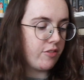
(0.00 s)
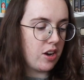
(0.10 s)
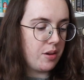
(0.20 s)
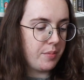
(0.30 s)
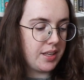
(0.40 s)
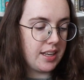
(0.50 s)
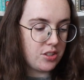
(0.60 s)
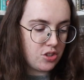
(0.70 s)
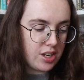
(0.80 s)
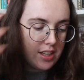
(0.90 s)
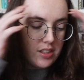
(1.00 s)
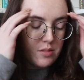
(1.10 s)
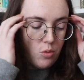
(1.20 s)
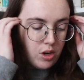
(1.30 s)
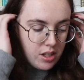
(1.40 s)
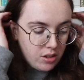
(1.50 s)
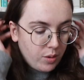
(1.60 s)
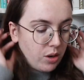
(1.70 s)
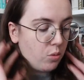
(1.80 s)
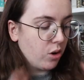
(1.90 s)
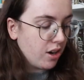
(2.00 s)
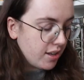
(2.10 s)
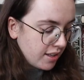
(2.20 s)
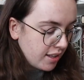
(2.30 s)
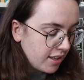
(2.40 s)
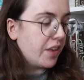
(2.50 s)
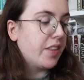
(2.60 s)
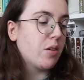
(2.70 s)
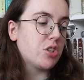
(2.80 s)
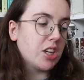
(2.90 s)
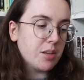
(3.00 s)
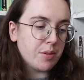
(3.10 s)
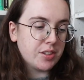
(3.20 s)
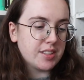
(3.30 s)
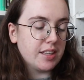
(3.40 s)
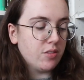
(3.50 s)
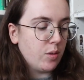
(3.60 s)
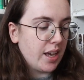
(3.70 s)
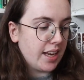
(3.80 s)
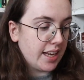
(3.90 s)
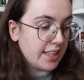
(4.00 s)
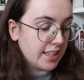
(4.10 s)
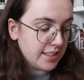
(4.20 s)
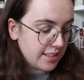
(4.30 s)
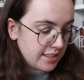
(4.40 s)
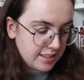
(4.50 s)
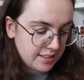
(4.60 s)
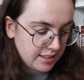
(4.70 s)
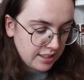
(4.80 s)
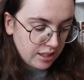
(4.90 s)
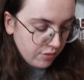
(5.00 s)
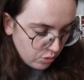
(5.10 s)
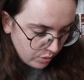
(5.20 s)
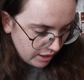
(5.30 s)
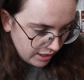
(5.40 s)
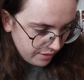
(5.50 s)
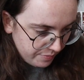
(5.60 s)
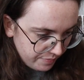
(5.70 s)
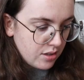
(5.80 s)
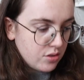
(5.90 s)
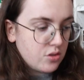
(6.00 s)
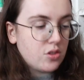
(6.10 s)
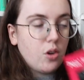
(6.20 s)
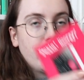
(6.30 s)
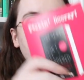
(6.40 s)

from yesterday, this morning on the way to work, and they were talking about this giveaway, and I guess this is the giveaway. So